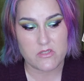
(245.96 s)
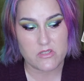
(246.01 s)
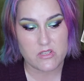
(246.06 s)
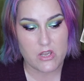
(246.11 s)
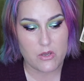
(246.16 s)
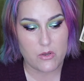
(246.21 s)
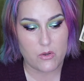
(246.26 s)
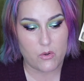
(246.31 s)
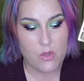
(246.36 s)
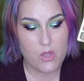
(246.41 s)

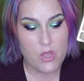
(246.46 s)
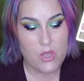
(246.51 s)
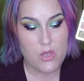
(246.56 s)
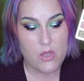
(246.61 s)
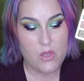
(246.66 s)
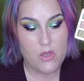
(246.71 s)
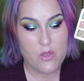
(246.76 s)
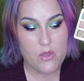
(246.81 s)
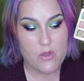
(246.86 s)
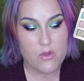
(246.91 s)
so
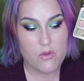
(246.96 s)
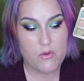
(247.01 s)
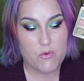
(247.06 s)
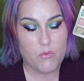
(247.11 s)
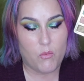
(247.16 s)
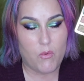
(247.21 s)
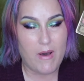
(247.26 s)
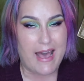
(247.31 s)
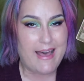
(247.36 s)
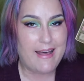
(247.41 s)

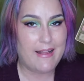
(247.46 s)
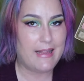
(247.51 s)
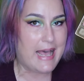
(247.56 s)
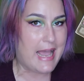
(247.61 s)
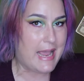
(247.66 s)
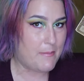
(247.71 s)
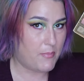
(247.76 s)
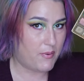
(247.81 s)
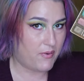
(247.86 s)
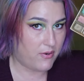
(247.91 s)
while
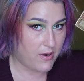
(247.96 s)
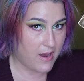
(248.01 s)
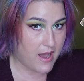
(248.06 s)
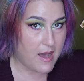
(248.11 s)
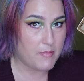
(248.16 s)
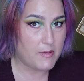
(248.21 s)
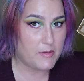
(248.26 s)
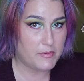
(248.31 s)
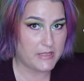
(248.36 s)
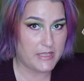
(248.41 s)
I
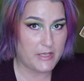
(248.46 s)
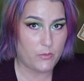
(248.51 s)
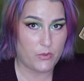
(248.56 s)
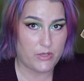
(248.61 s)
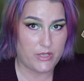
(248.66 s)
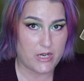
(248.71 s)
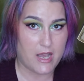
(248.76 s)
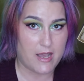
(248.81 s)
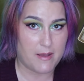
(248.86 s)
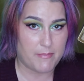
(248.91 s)
probably
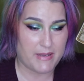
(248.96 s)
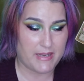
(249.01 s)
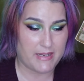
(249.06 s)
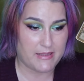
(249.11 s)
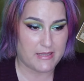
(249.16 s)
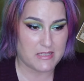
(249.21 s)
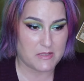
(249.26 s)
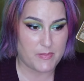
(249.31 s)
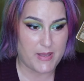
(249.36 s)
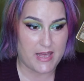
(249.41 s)
would not
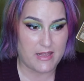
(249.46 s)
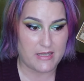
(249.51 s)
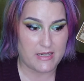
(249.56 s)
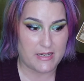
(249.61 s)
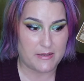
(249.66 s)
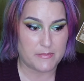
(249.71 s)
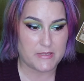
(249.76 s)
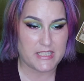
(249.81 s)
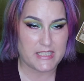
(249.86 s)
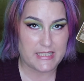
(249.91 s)
pick this palette
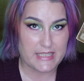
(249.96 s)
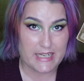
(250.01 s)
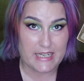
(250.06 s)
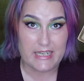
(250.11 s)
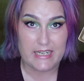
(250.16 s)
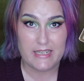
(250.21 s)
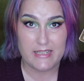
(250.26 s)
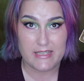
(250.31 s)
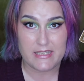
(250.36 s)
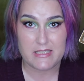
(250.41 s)
up
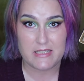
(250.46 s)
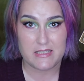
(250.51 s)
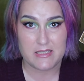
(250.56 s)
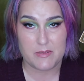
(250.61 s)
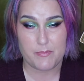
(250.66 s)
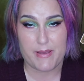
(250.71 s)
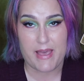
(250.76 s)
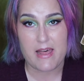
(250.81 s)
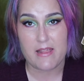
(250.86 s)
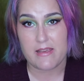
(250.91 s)
today, this is
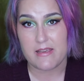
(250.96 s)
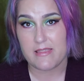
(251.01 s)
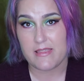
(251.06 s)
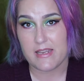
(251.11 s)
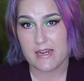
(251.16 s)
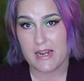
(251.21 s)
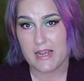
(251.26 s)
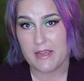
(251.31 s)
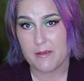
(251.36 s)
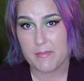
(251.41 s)
a palette
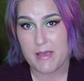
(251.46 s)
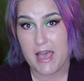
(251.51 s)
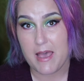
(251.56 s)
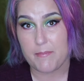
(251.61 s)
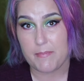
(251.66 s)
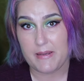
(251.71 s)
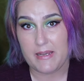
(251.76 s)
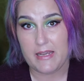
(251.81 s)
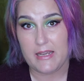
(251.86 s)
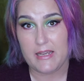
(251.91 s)
that I am
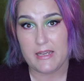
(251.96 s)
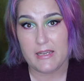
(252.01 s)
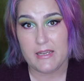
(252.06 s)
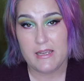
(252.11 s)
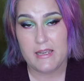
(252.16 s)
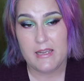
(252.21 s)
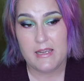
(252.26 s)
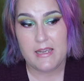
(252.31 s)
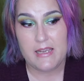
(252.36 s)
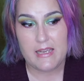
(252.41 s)
happy
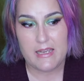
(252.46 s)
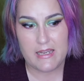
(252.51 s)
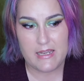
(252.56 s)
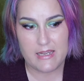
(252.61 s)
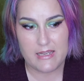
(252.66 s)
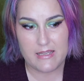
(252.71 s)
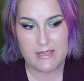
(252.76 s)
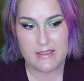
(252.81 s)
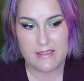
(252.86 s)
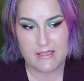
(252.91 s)

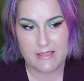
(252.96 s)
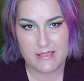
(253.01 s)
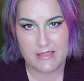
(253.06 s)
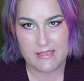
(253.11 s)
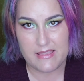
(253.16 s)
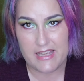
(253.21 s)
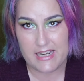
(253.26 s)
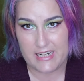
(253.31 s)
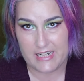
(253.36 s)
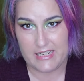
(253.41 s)

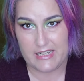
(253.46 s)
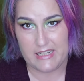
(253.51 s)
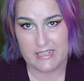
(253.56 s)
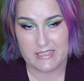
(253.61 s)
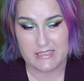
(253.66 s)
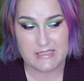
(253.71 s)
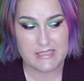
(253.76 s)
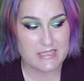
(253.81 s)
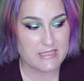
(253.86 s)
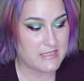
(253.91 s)
that it
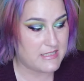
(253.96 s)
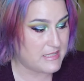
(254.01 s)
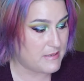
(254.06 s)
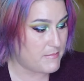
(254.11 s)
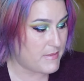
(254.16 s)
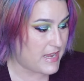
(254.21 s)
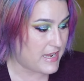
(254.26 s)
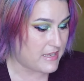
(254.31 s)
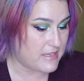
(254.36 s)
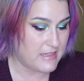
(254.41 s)
exists
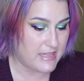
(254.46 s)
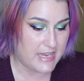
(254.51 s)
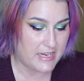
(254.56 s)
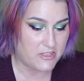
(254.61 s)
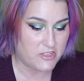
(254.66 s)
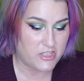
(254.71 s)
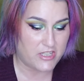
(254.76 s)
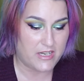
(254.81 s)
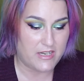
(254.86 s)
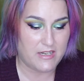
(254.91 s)
in my
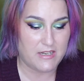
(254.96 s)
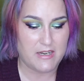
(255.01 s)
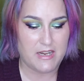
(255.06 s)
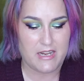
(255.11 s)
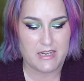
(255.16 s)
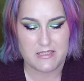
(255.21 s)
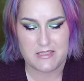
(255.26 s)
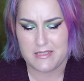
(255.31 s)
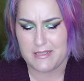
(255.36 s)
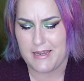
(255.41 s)
collection.
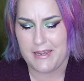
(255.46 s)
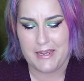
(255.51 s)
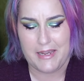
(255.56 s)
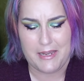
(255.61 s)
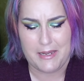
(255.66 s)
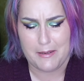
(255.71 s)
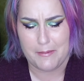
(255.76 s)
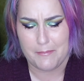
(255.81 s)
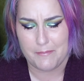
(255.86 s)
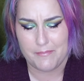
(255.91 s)
It's
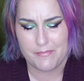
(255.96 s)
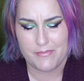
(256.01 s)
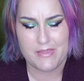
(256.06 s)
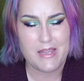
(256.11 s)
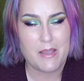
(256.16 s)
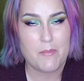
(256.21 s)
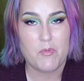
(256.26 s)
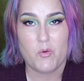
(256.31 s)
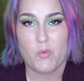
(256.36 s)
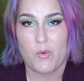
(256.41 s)
a,
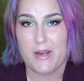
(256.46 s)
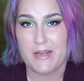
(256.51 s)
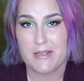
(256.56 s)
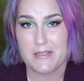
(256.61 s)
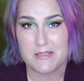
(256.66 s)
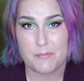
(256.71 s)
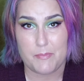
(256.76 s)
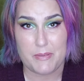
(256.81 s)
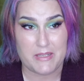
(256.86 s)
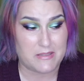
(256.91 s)
number one,
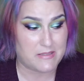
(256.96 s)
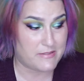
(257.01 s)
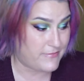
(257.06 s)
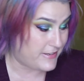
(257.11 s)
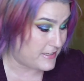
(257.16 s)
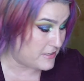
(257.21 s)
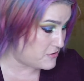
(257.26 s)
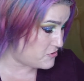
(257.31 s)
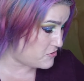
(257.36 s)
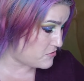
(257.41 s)
it's a piece of
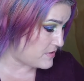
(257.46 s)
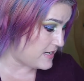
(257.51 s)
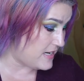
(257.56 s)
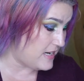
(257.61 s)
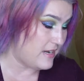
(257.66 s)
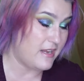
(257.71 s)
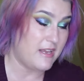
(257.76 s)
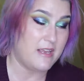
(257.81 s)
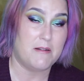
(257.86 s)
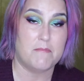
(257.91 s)

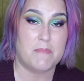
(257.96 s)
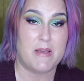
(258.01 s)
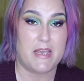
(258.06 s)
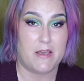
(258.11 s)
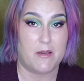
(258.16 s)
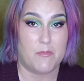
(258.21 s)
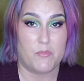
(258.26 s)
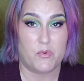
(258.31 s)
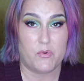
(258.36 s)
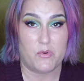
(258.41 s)
history, in my
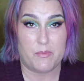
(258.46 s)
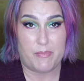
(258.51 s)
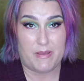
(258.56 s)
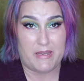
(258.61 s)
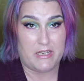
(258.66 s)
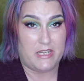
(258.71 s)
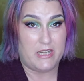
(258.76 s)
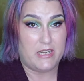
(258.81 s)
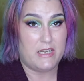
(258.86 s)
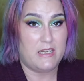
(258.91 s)
humble
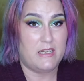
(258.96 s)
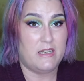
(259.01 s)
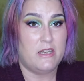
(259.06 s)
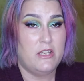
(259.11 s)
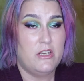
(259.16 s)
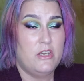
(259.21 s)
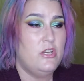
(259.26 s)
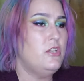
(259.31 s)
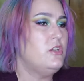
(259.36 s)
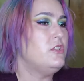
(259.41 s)
opinion,
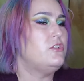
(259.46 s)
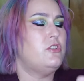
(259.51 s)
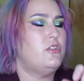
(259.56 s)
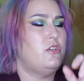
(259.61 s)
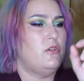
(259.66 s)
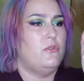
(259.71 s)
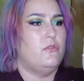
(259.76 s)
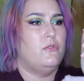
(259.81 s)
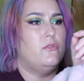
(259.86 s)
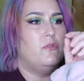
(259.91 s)

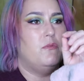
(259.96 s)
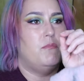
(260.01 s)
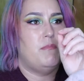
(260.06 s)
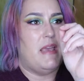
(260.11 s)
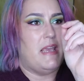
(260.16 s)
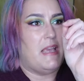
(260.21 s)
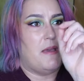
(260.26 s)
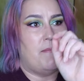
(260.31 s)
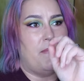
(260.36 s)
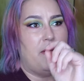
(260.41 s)
to
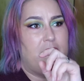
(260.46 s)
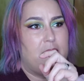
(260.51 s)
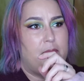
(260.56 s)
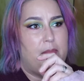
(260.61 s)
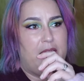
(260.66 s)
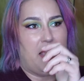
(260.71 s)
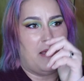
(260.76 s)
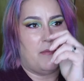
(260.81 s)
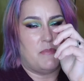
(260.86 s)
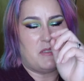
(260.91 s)
makeup in the
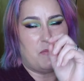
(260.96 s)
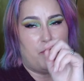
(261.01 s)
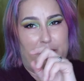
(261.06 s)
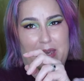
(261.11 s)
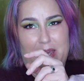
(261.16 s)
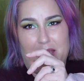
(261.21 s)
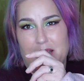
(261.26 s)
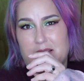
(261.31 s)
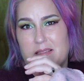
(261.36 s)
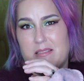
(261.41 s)
makeup
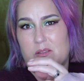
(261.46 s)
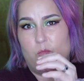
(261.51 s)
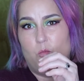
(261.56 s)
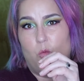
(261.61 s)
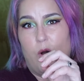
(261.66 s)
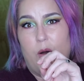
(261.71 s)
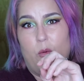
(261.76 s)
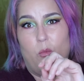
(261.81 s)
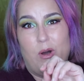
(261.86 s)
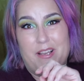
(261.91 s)
space
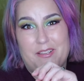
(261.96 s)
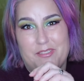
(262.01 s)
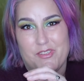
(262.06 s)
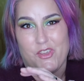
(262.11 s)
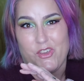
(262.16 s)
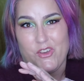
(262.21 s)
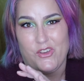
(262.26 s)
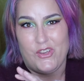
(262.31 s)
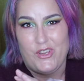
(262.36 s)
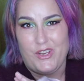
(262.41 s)
and what was
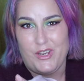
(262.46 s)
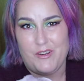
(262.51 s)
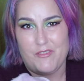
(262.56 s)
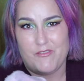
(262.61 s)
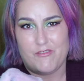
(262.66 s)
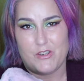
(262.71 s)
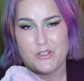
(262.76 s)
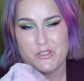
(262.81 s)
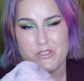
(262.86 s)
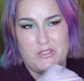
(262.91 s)
good
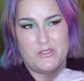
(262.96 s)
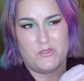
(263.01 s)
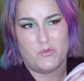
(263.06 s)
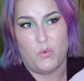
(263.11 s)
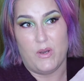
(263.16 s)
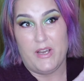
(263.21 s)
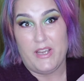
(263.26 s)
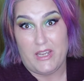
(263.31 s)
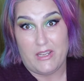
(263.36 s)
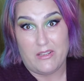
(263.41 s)
versus
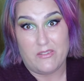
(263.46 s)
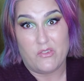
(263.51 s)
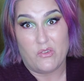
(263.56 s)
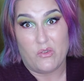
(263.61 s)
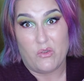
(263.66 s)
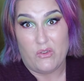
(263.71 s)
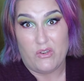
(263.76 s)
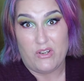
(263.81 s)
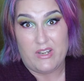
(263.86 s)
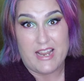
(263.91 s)
what is
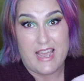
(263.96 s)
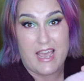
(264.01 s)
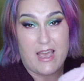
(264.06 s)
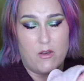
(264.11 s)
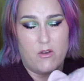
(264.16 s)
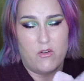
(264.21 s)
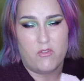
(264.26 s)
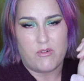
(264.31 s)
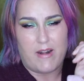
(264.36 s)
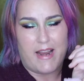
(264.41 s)
good
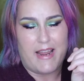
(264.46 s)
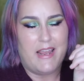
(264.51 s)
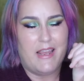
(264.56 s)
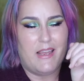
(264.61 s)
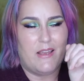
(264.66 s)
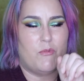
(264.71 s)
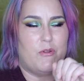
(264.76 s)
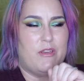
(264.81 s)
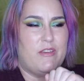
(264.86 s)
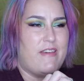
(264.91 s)
now,
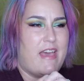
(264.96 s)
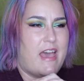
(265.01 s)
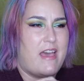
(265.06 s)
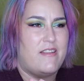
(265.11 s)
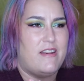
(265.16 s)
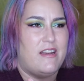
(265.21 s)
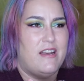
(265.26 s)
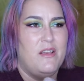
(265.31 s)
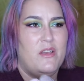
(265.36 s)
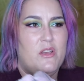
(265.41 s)
right? We've
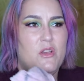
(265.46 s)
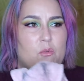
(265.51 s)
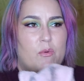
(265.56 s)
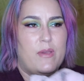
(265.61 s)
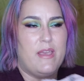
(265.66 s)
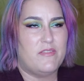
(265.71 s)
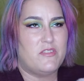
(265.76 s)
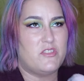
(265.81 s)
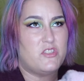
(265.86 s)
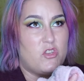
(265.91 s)
had,
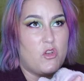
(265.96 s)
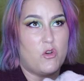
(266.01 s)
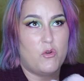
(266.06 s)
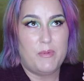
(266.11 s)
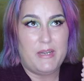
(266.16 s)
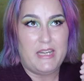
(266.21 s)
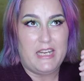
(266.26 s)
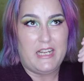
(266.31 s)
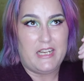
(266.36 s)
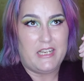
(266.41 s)
we have so
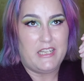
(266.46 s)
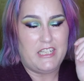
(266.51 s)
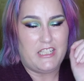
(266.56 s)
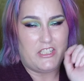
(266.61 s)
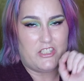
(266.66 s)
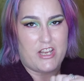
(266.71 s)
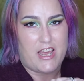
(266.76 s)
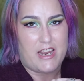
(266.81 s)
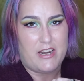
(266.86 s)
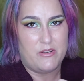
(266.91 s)
many indie
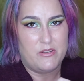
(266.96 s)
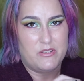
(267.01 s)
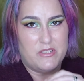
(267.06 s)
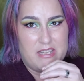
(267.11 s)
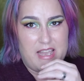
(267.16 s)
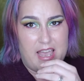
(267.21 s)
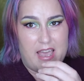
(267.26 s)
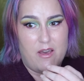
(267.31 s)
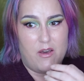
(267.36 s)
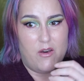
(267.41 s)

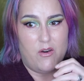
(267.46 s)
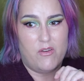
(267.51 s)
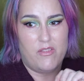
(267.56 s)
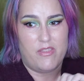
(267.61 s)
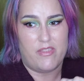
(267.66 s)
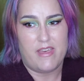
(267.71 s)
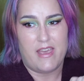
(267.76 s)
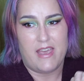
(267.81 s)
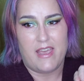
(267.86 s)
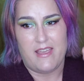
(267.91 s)
shadows
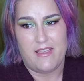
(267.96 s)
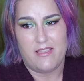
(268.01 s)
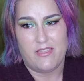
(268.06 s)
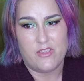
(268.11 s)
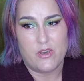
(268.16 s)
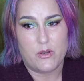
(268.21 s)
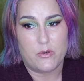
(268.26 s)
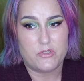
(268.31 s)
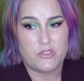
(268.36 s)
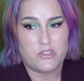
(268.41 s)
now
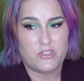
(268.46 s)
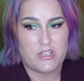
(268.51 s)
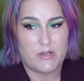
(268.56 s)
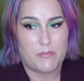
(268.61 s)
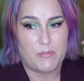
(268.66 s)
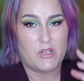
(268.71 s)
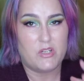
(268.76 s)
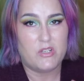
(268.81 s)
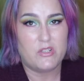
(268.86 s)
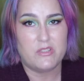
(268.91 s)
that those
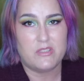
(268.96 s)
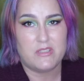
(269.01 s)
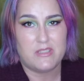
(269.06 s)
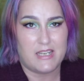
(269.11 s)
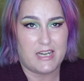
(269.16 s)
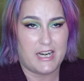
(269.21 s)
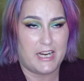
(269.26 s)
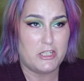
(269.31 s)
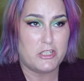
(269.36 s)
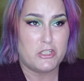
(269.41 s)
shimmers
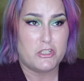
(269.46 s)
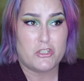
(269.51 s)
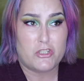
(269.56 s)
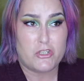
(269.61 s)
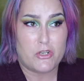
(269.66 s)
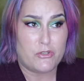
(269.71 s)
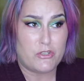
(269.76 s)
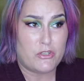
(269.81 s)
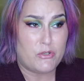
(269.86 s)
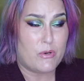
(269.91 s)
that I just
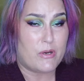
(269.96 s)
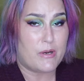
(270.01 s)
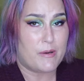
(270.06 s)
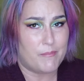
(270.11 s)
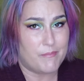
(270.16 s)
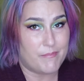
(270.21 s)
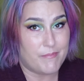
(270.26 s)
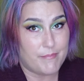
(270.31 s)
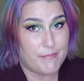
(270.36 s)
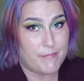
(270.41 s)
showed you
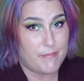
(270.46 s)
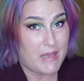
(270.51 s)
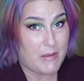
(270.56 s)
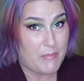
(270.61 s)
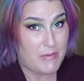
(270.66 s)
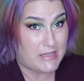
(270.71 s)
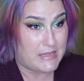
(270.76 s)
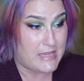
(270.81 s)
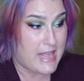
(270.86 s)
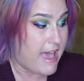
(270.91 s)
are
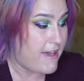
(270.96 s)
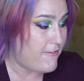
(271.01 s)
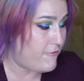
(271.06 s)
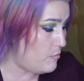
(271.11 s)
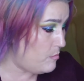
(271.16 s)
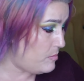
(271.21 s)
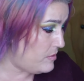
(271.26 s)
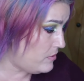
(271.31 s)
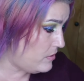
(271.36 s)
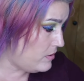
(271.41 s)
maybe
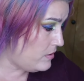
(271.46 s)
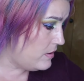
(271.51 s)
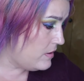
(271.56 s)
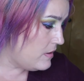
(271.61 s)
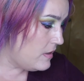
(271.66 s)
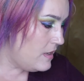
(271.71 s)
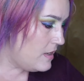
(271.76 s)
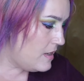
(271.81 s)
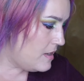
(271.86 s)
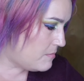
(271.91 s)
laughable,
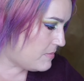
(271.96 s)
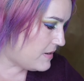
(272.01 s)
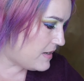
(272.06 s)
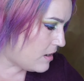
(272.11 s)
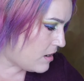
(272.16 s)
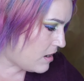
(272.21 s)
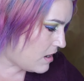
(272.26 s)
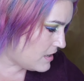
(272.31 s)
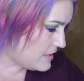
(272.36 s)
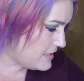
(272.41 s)

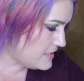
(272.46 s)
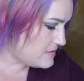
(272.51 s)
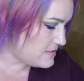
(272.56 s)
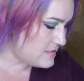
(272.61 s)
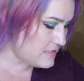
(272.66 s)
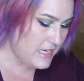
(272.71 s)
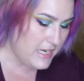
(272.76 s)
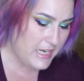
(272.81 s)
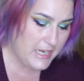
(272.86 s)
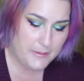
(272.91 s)
but
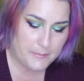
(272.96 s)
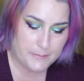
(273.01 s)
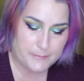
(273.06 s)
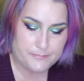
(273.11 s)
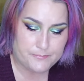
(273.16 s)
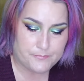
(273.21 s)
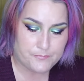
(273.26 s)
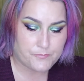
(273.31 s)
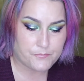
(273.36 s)
honestly,